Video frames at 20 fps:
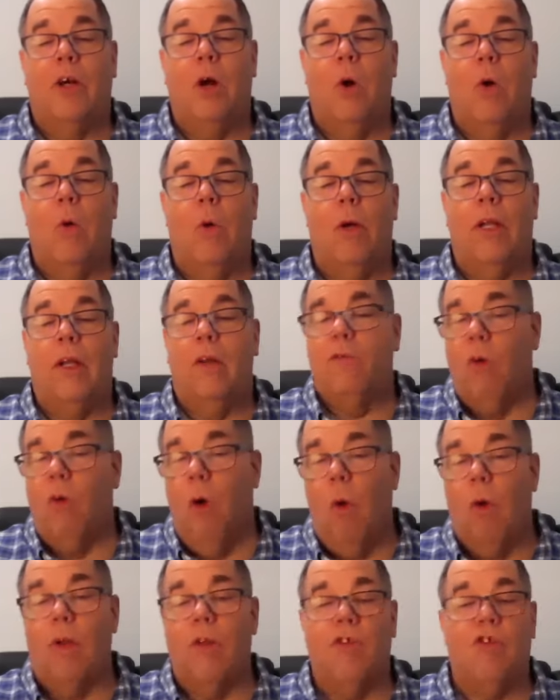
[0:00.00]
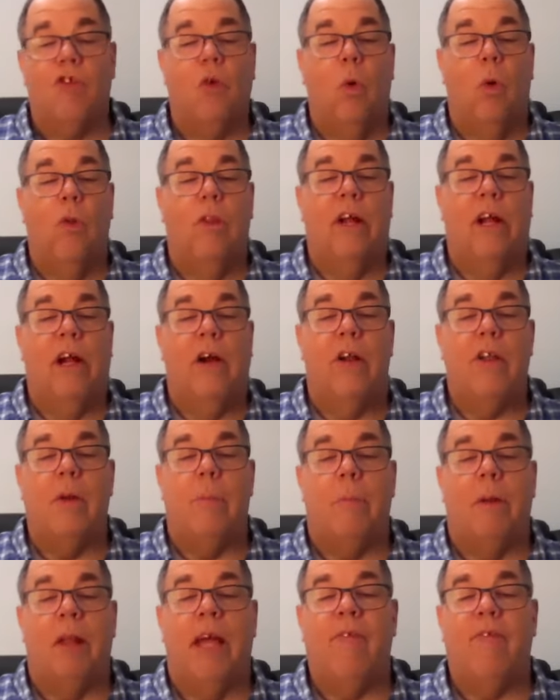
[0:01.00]
you go and enroll in school there and
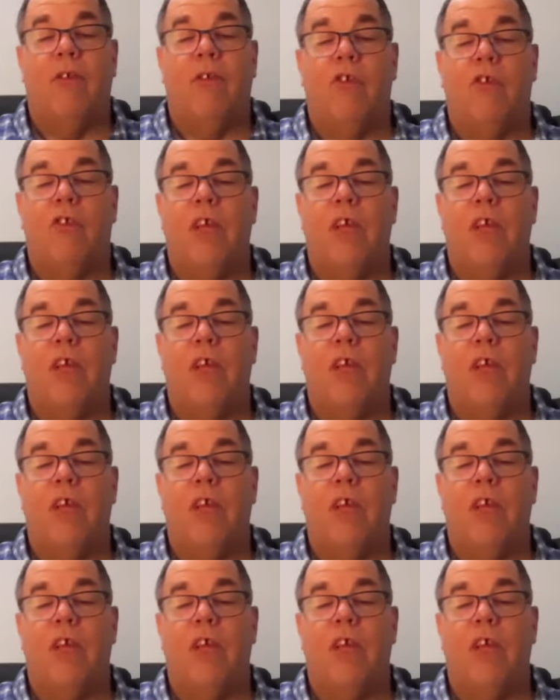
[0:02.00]
you play for